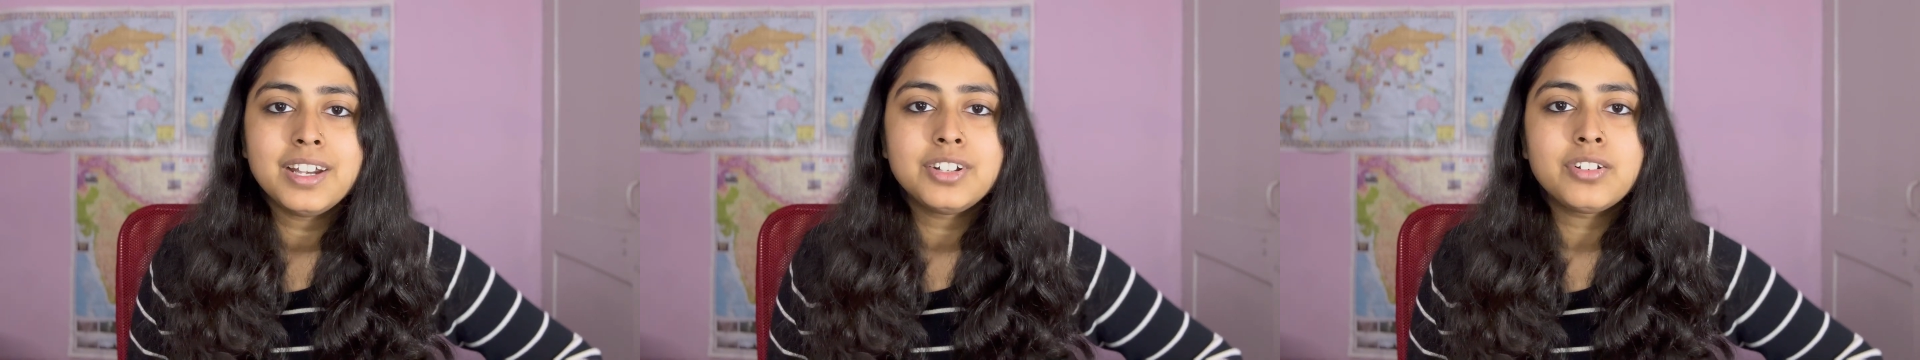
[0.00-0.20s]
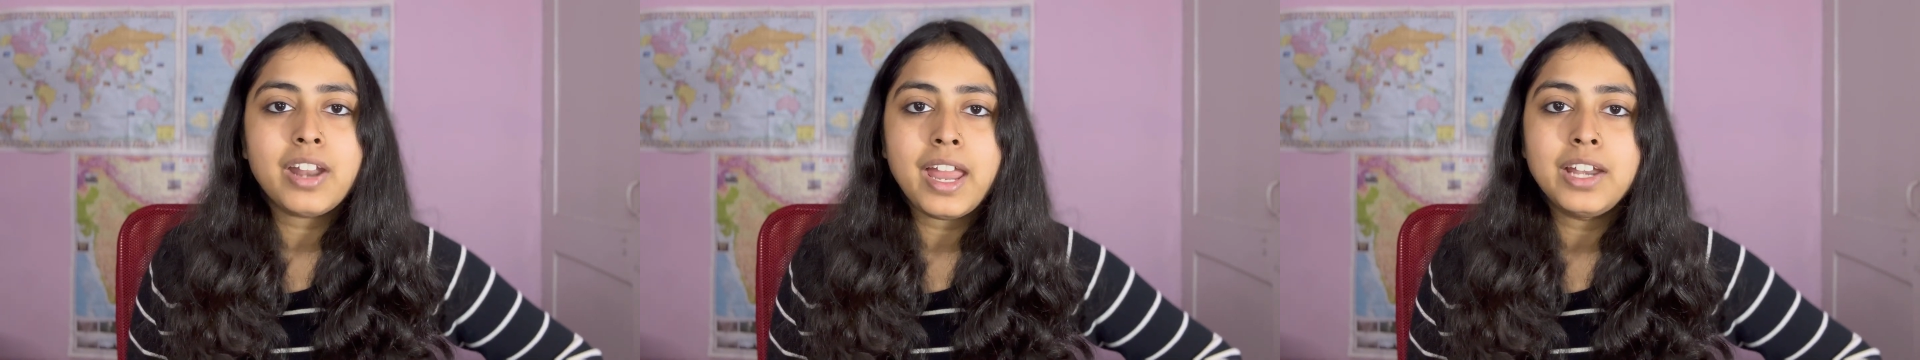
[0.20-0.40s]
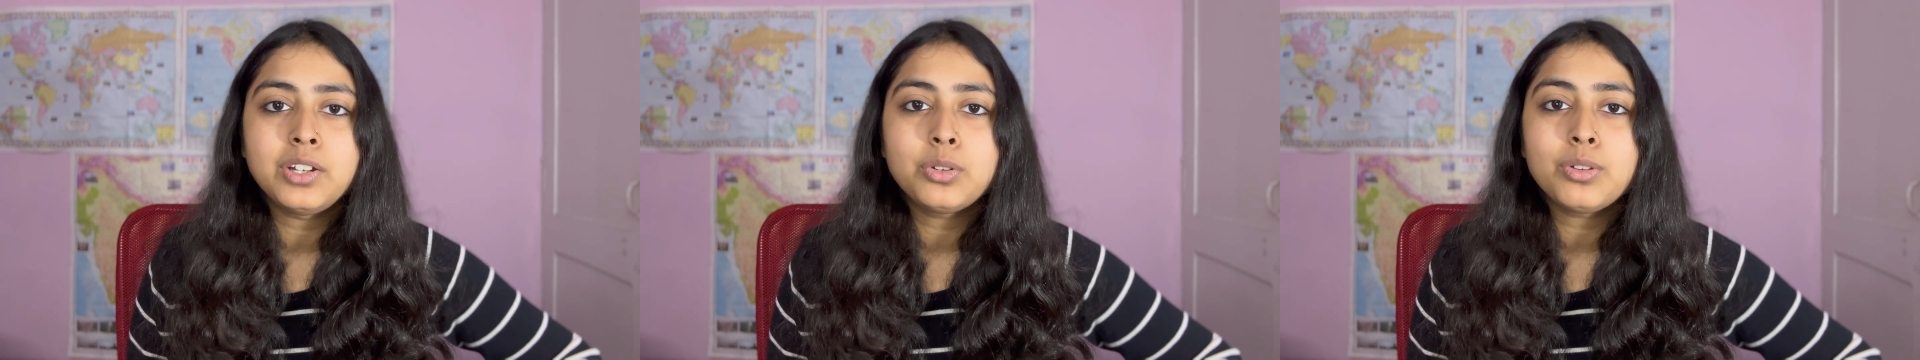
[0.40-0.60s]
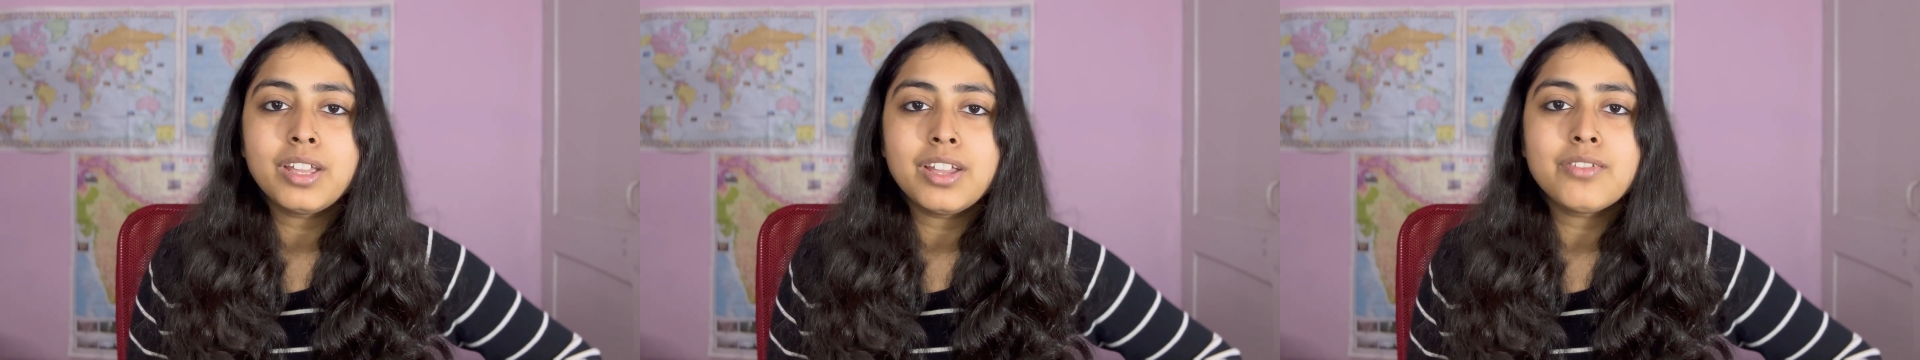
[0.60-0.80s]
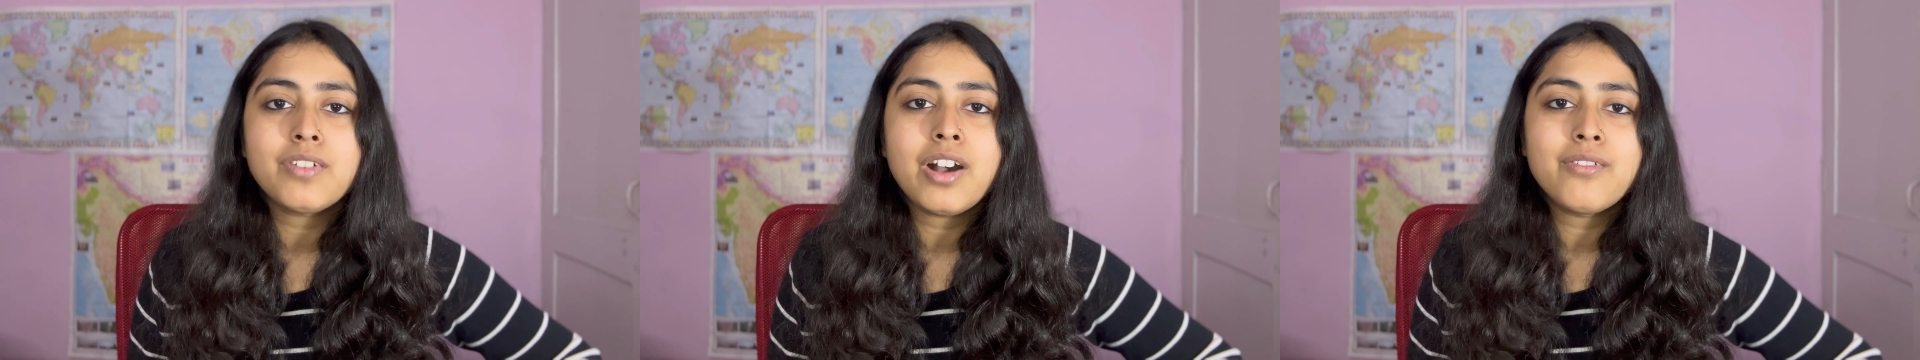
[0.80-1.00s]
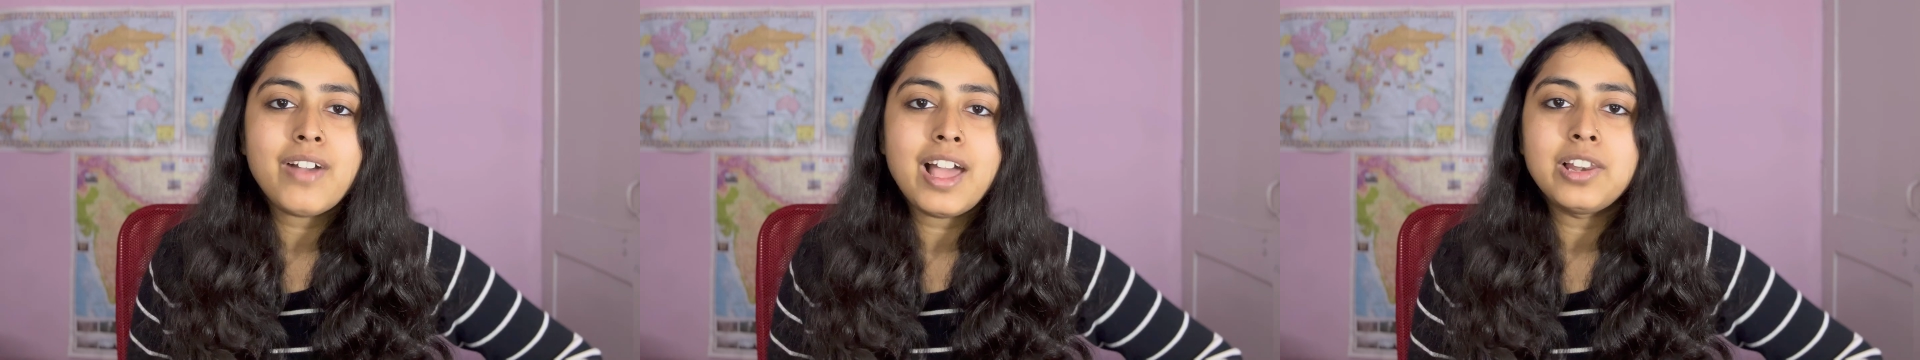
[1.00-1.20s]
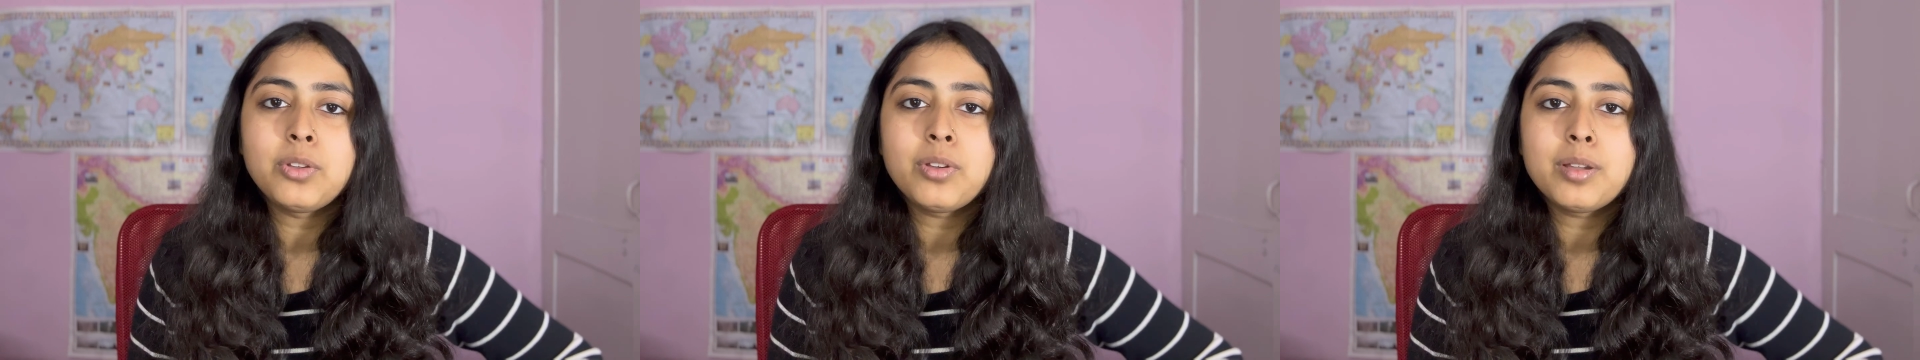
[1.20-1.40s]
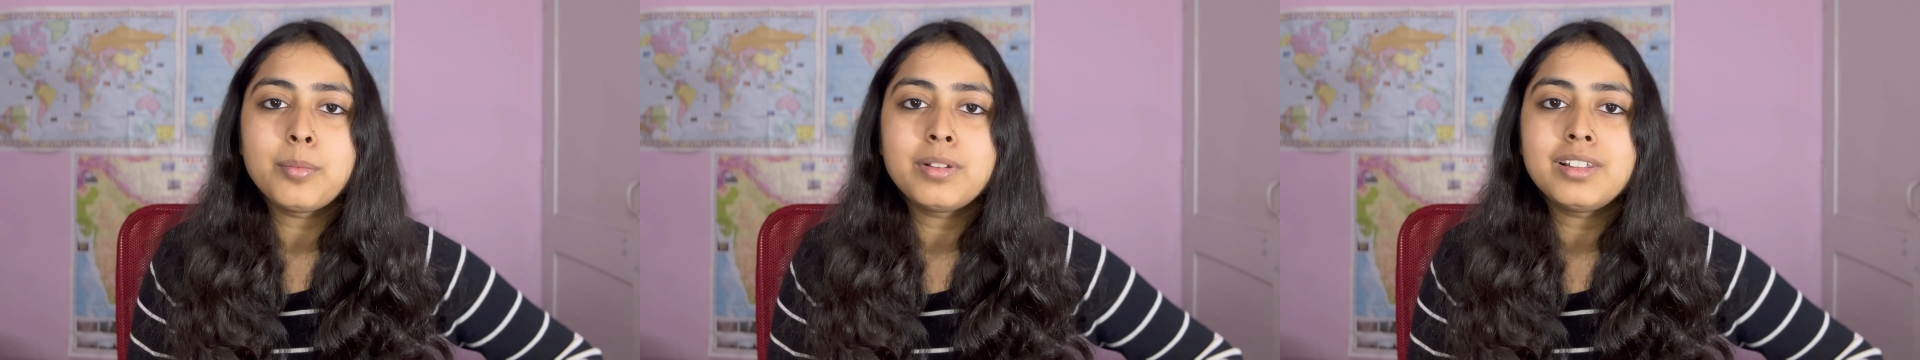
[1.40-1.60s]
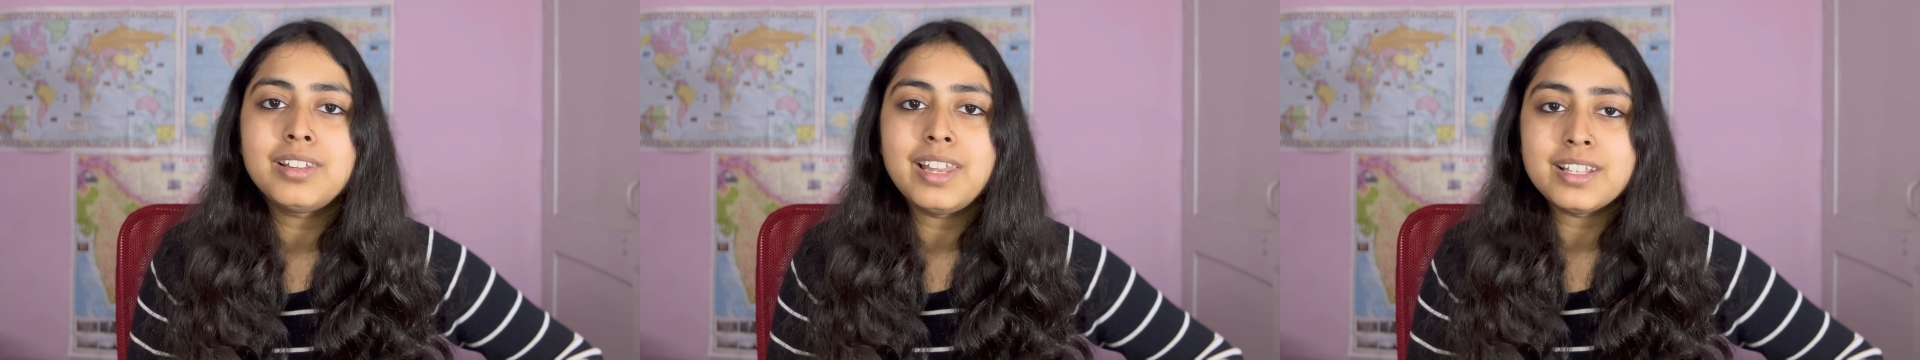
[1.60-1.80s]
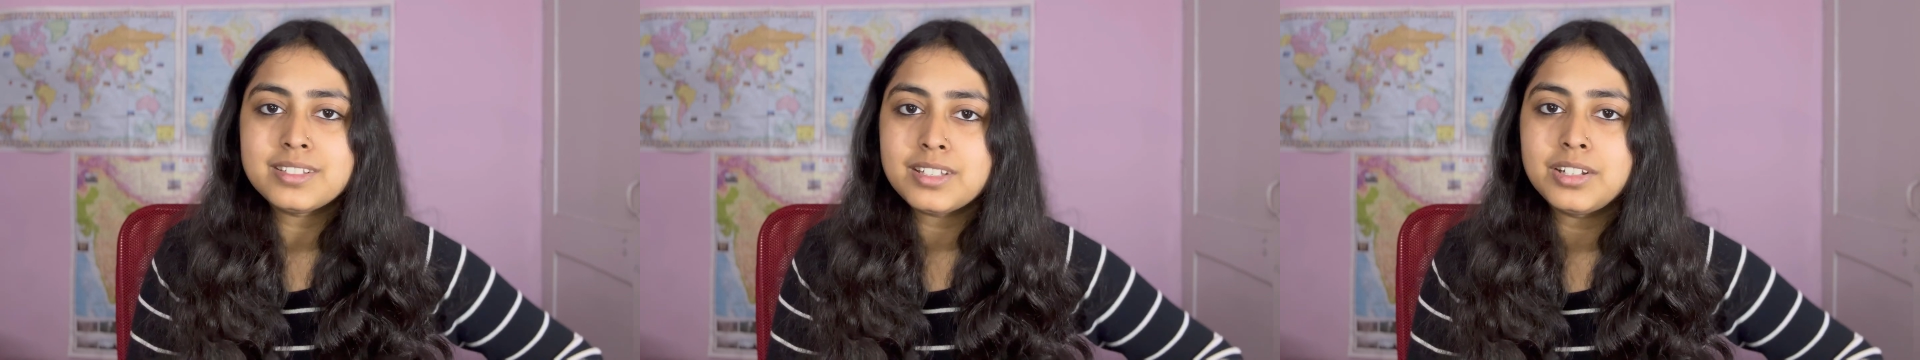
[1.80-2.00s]
trying to give a valuable
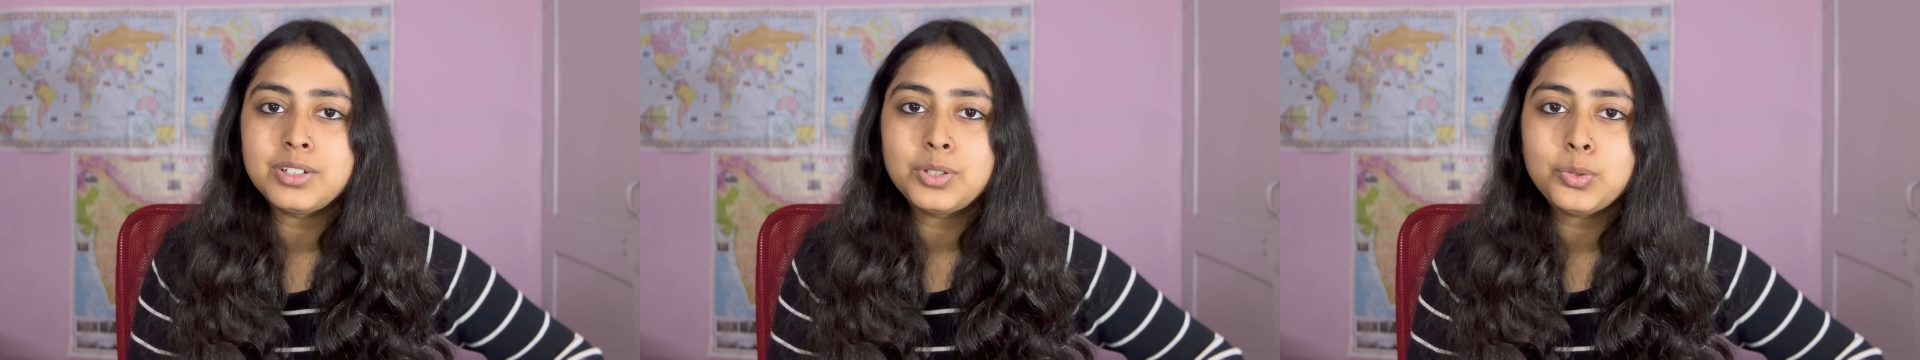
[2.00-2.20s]
lesson